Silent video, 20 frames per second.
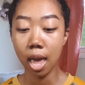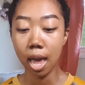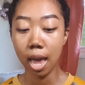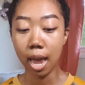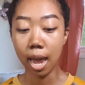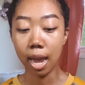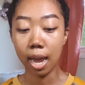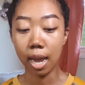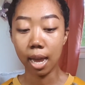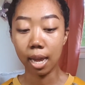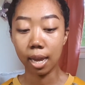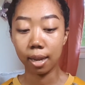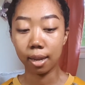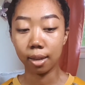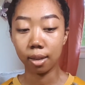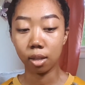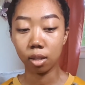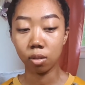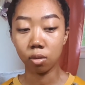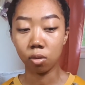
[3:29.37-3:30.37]

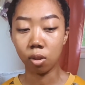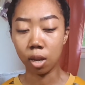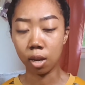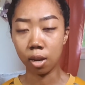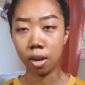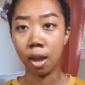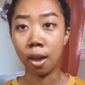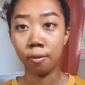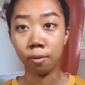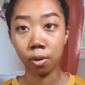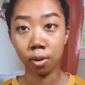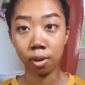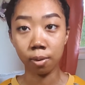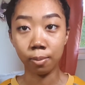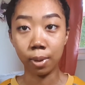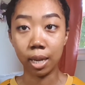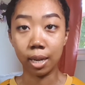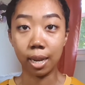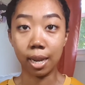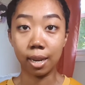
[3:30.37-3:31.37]
And they never
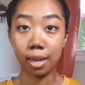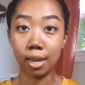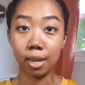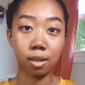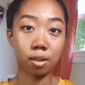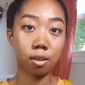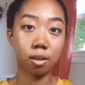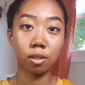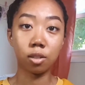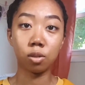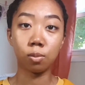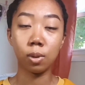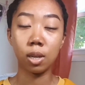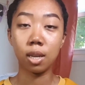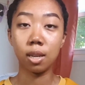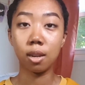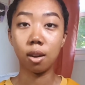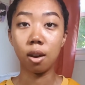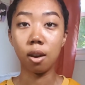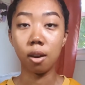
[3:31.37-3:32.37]
made any
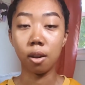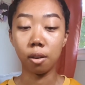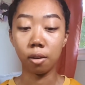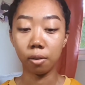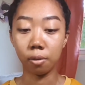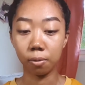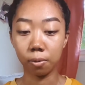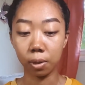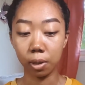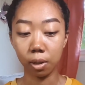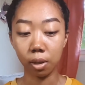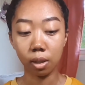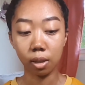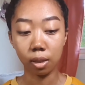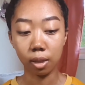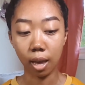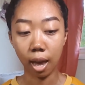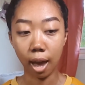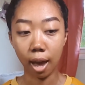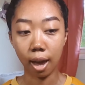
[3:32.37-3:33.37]
acknowledgement of
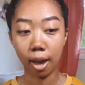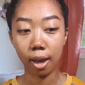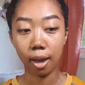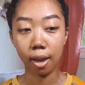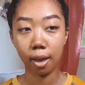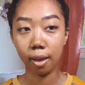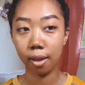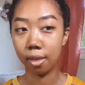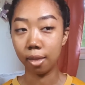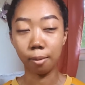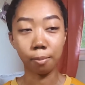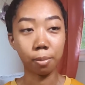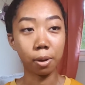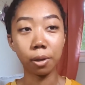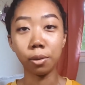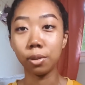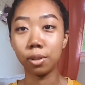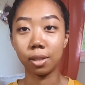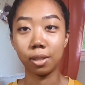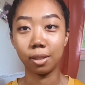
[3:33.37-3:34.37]
that the
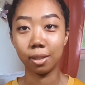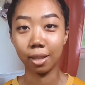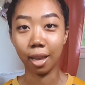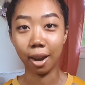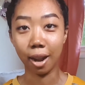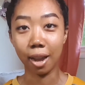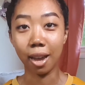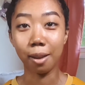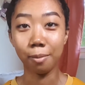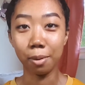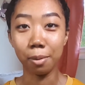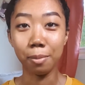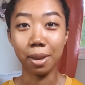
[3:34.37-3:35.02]
posts that I had been